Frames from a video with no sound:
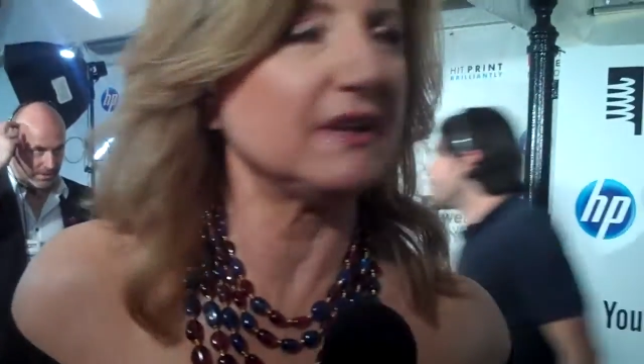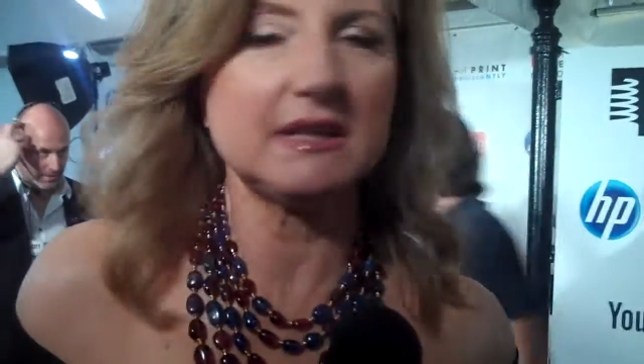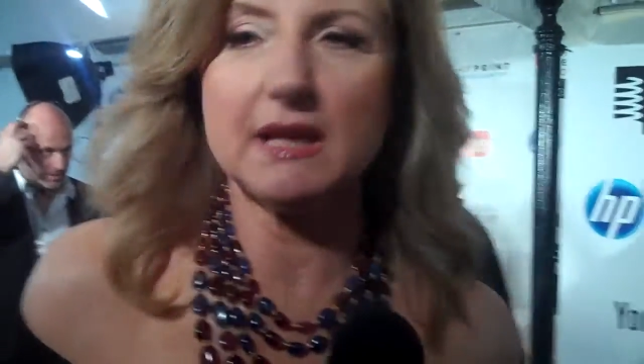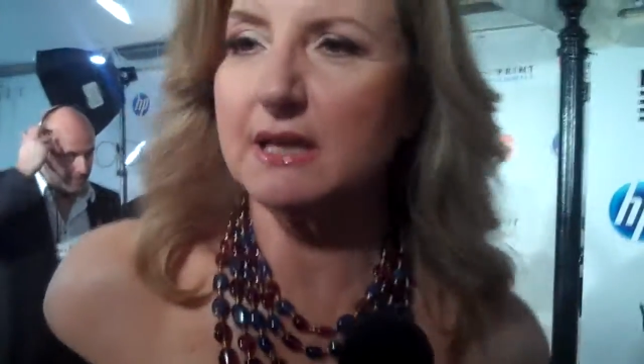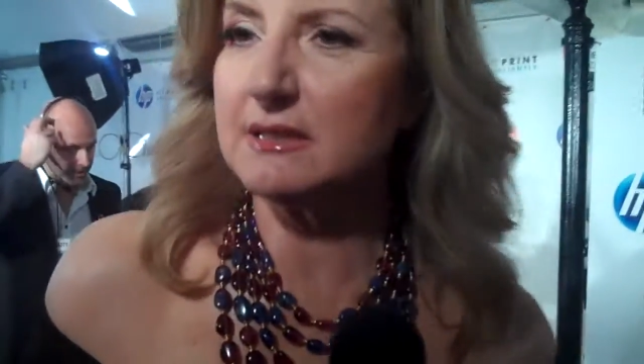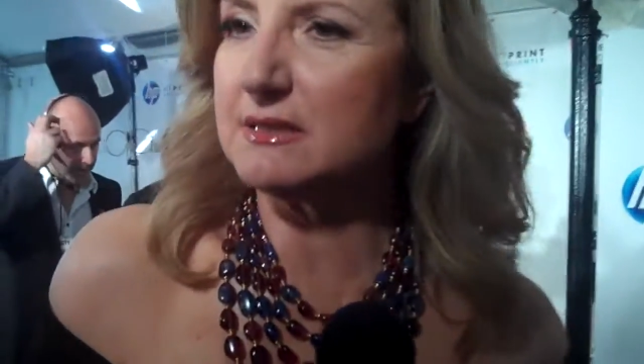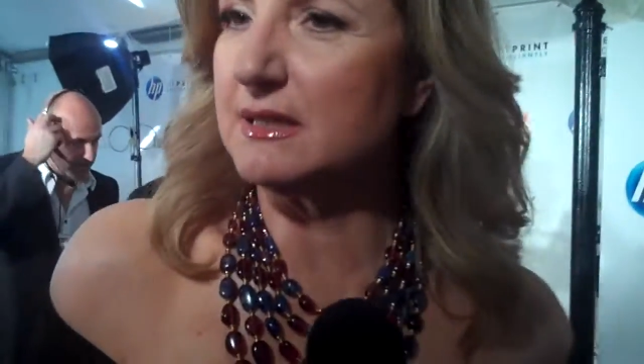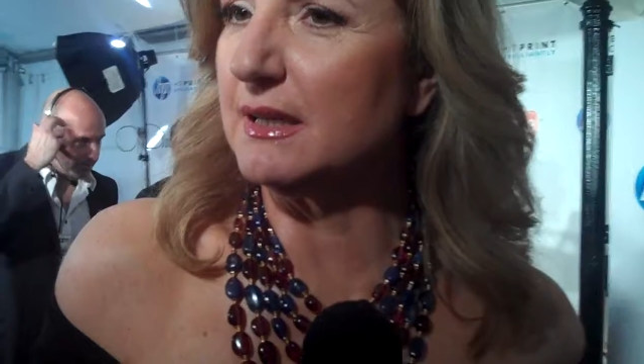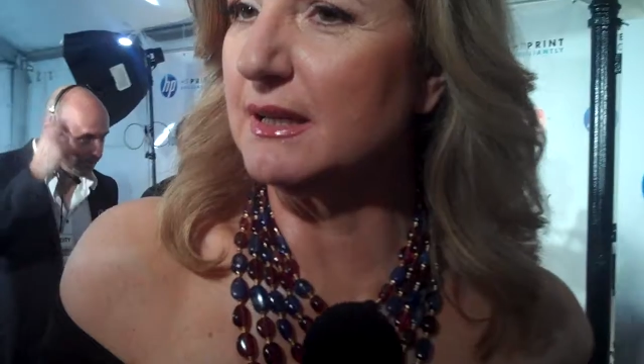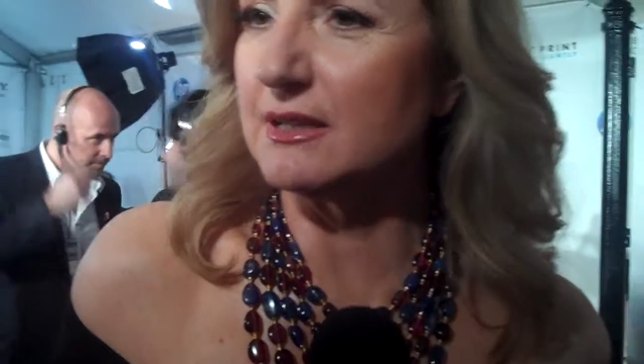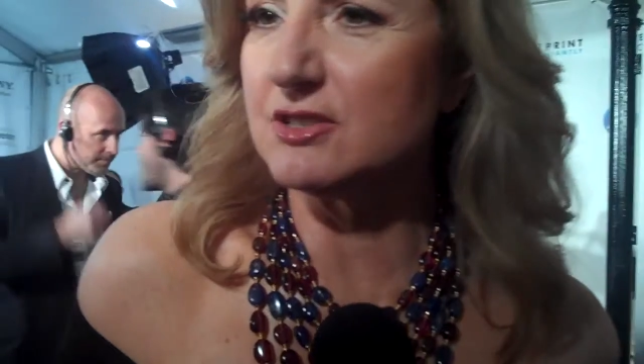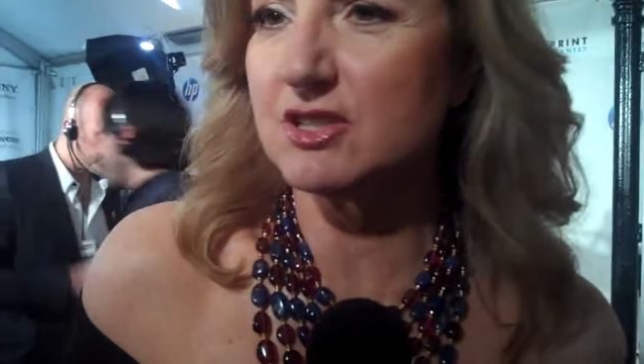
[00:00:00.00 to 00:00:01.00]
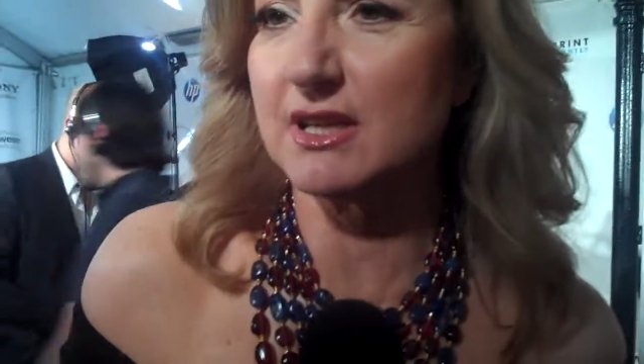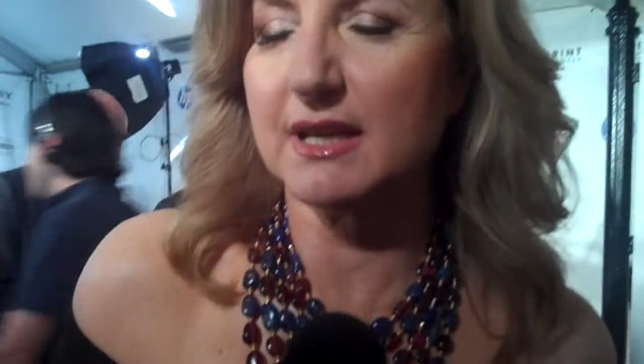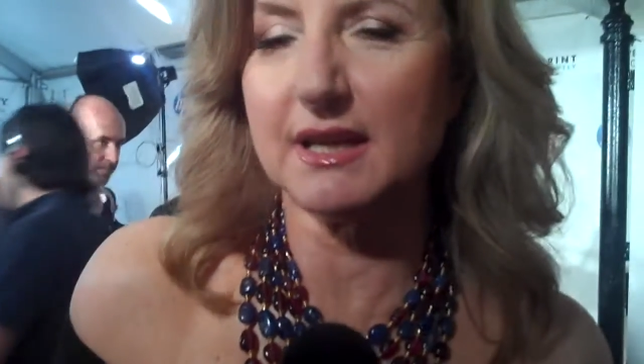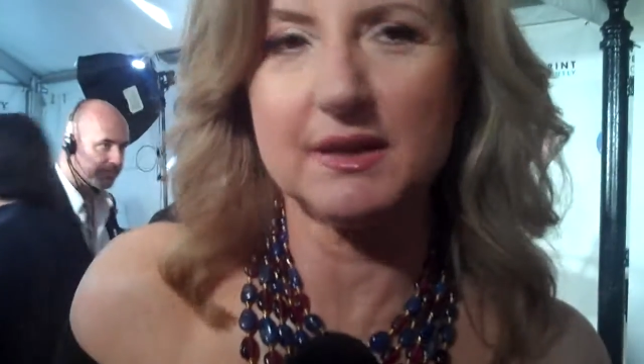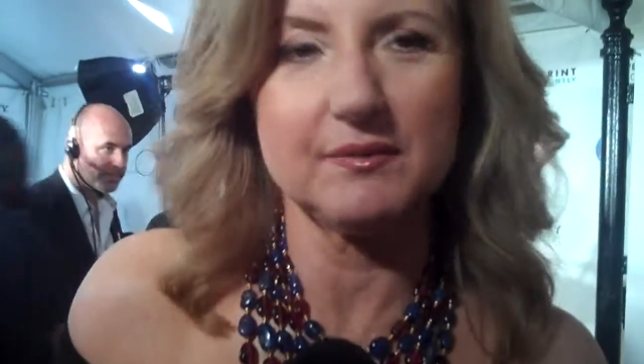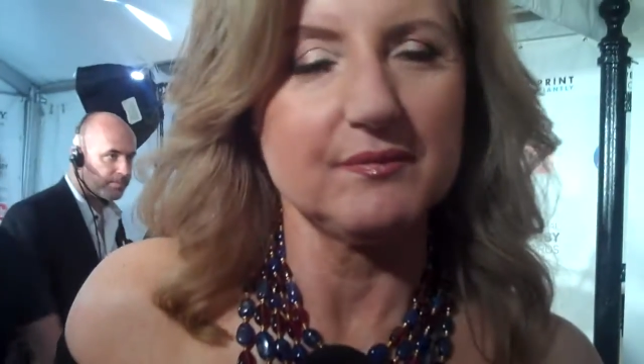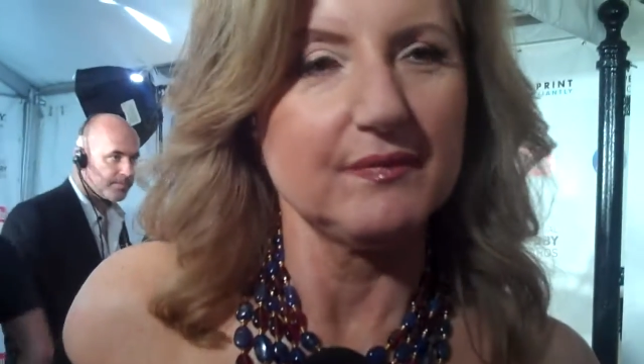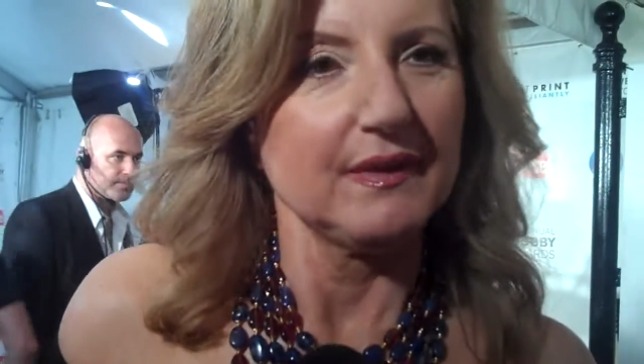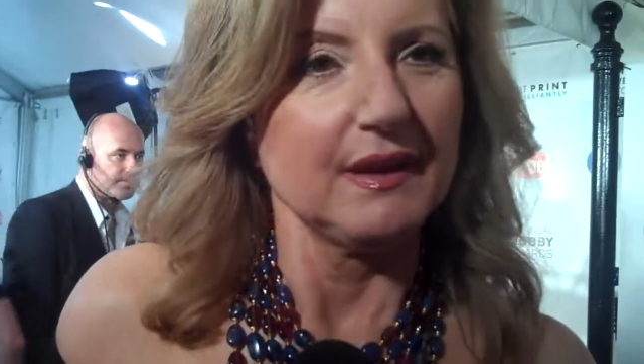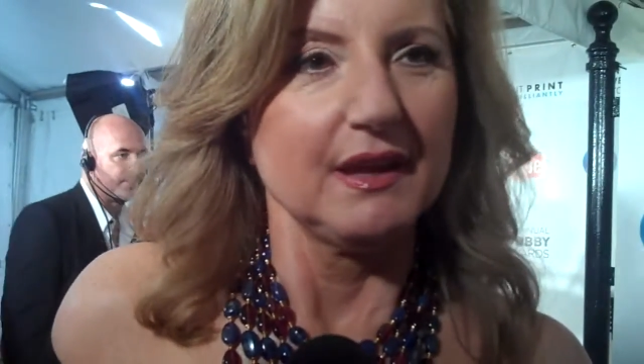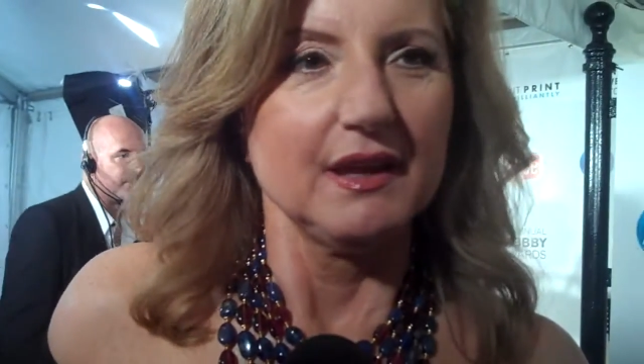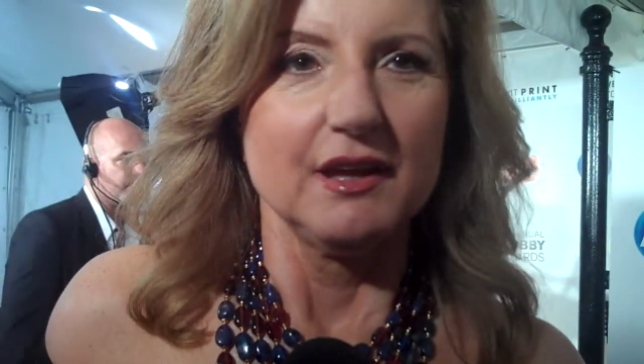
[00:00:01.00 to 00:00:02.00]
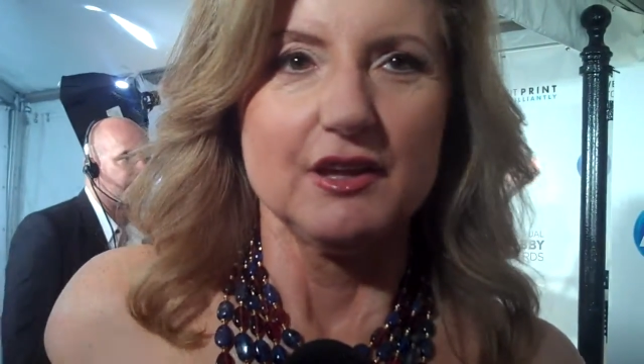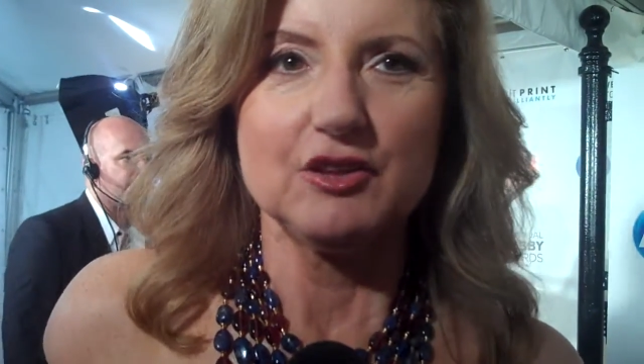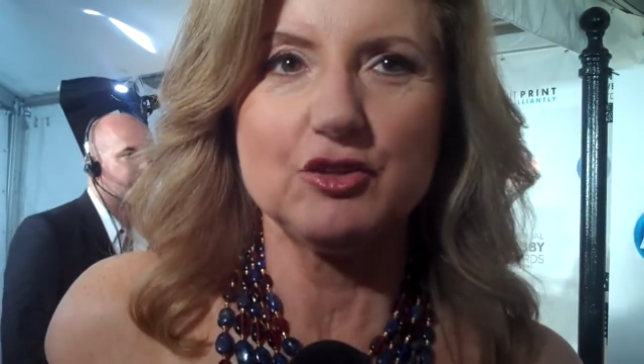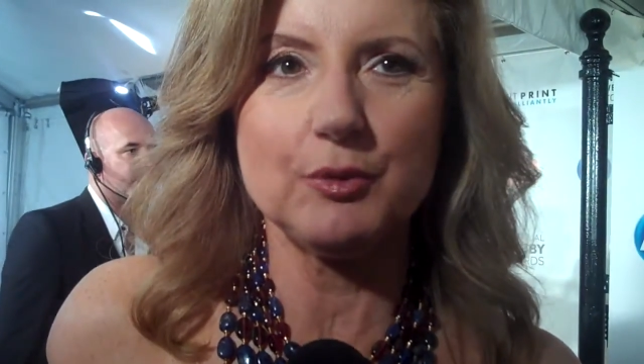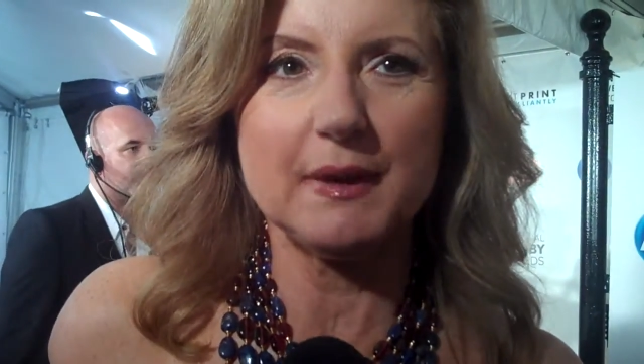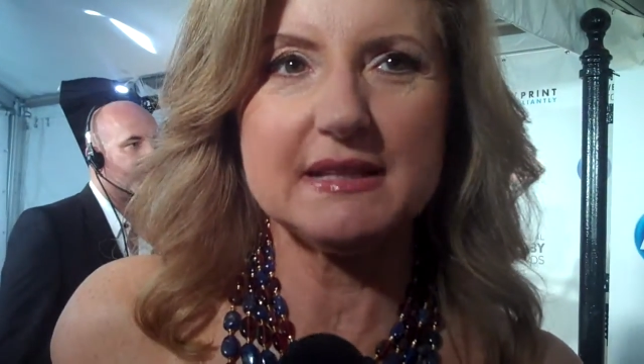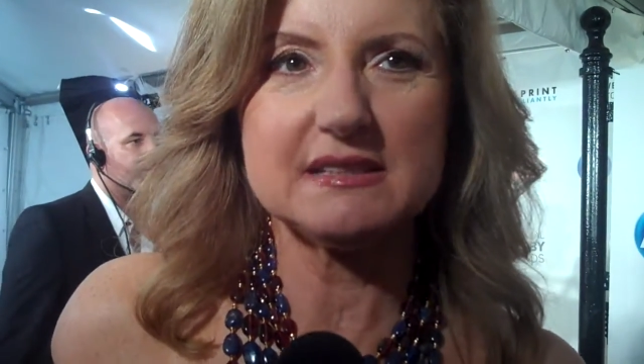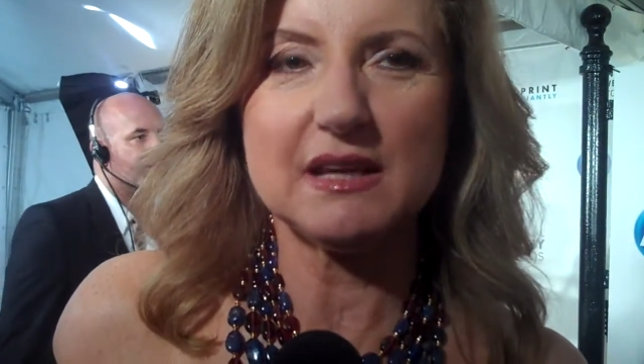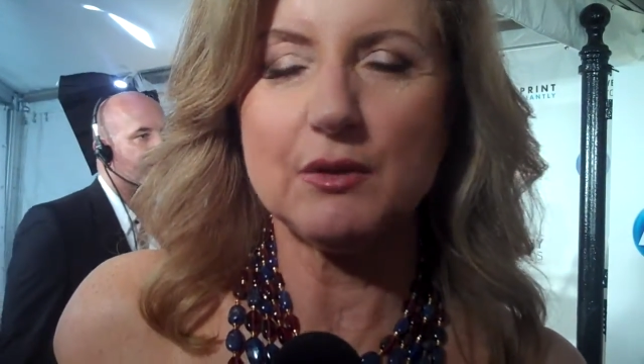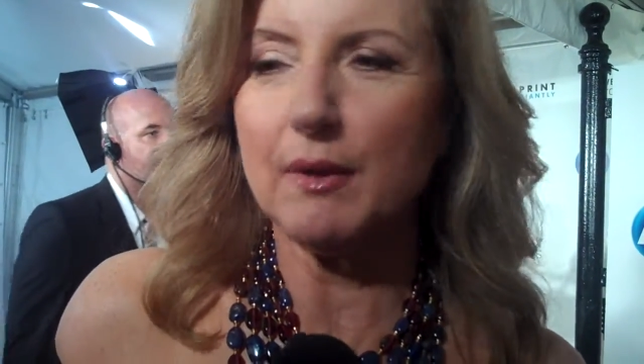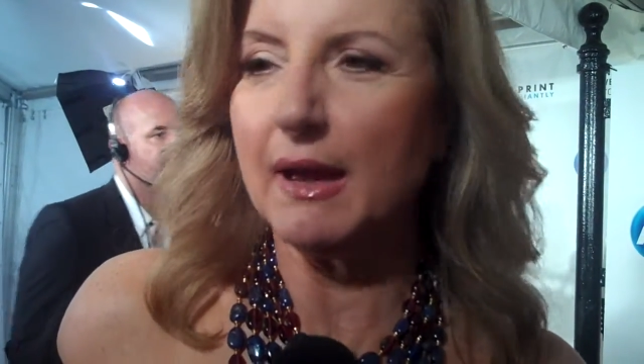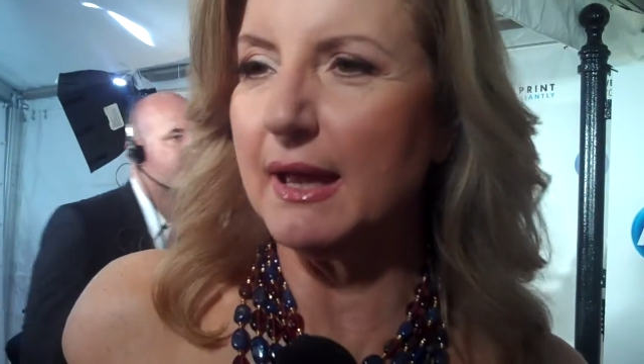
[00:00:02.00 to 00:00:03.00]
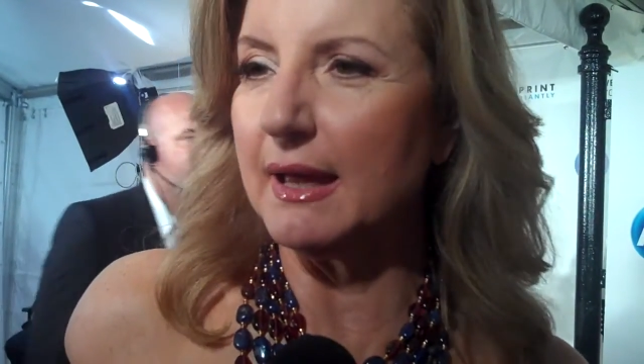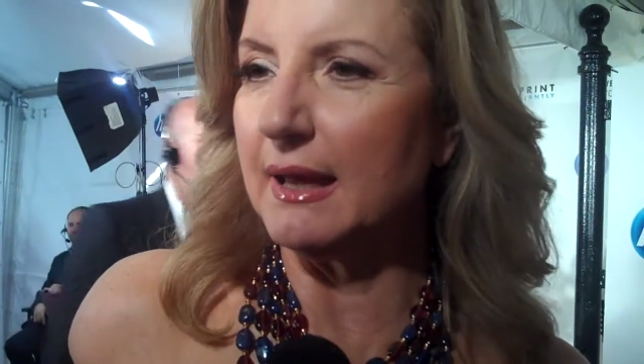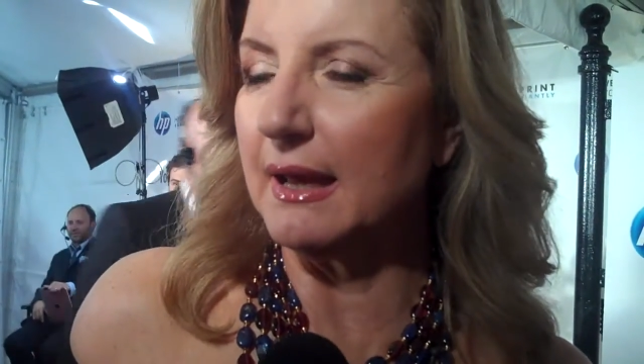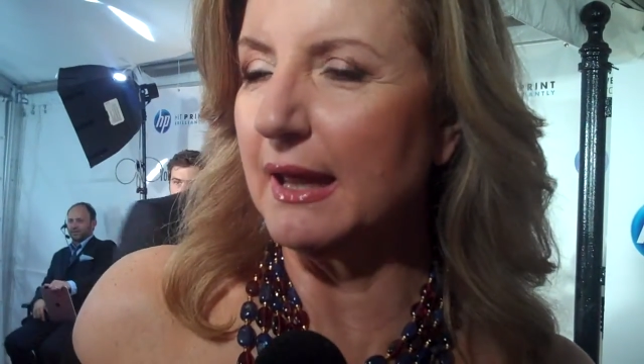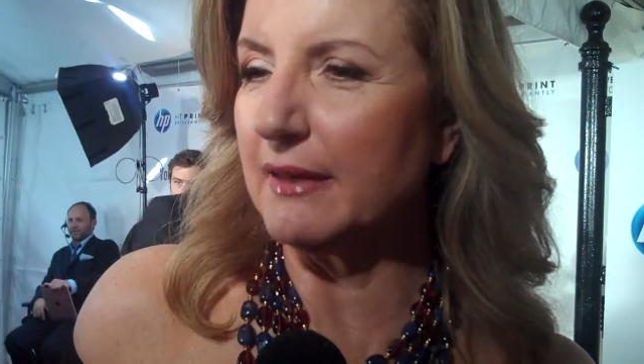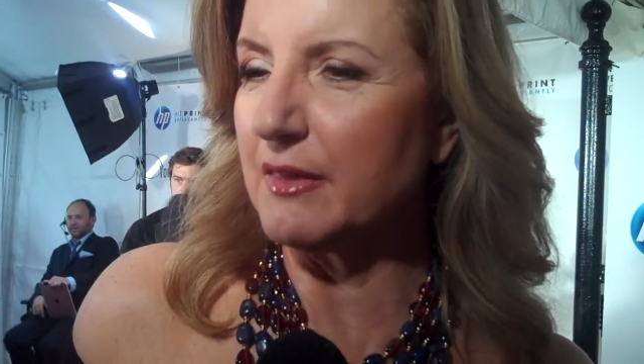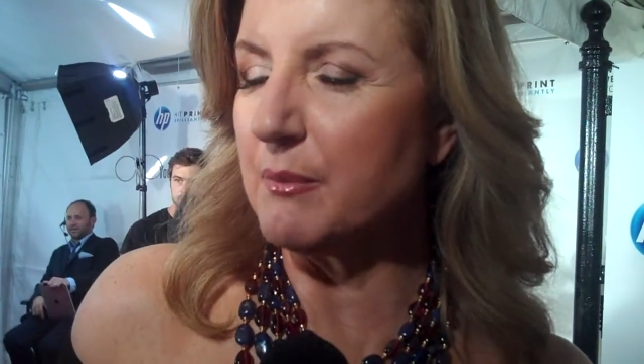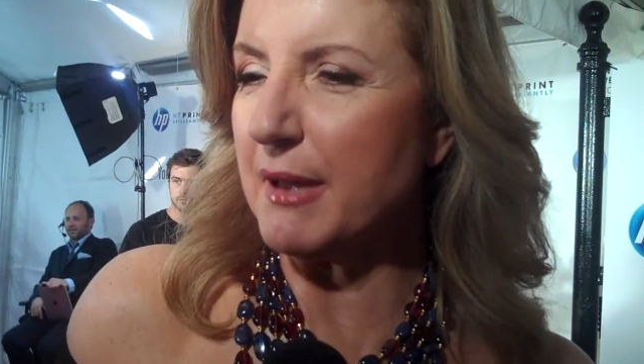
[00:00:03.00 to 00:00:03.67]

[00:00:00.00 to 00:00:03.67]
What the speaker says: Fantastic. She tweets away like the